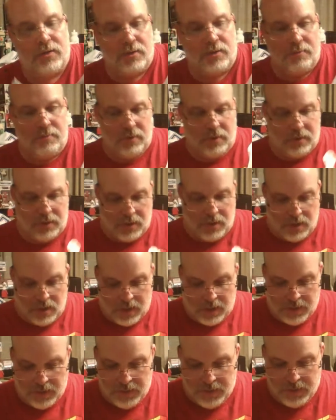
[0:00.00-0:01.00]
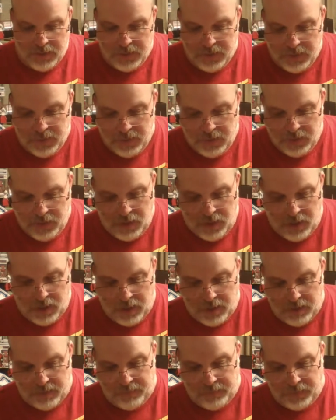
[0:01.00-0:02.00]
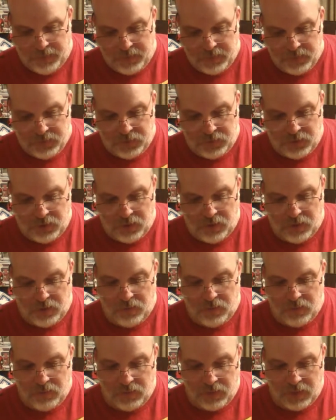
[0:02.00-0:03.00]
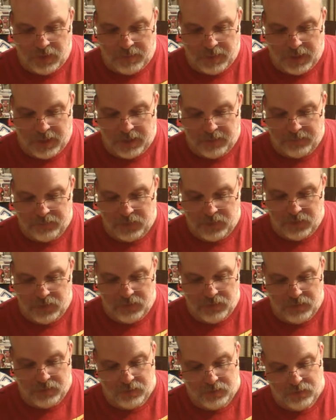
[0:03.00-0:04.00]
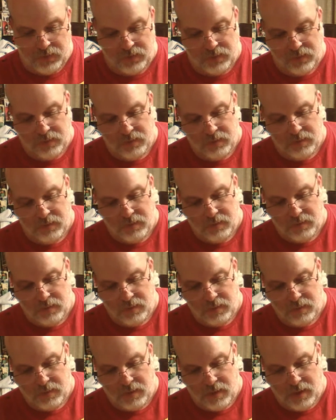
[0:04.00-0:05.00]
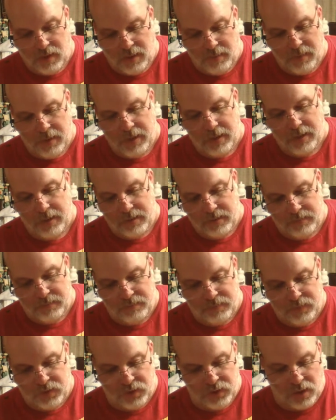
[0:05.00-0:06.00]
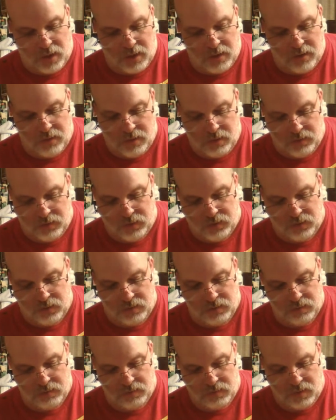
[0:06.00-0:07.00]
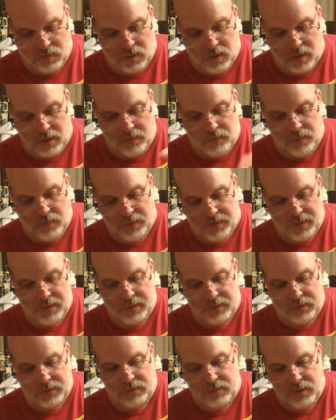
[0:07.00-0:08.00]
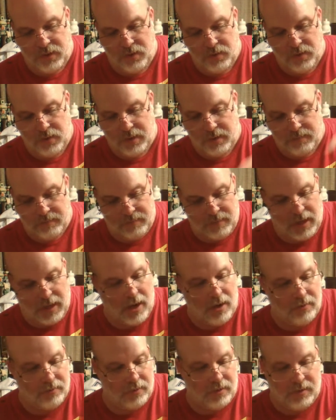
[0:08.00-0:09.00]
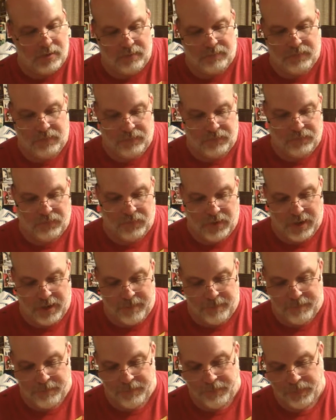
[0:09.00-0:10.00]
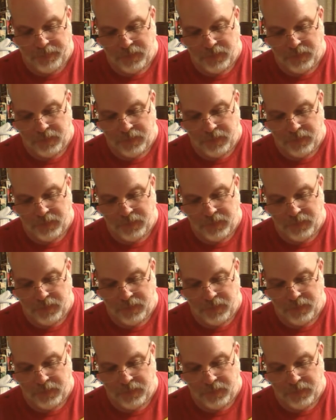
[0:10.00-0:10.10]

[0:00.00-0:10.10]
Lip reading: completely gone. So what I'm going to have to do is I'm going to solder those on with this unit out of the frame.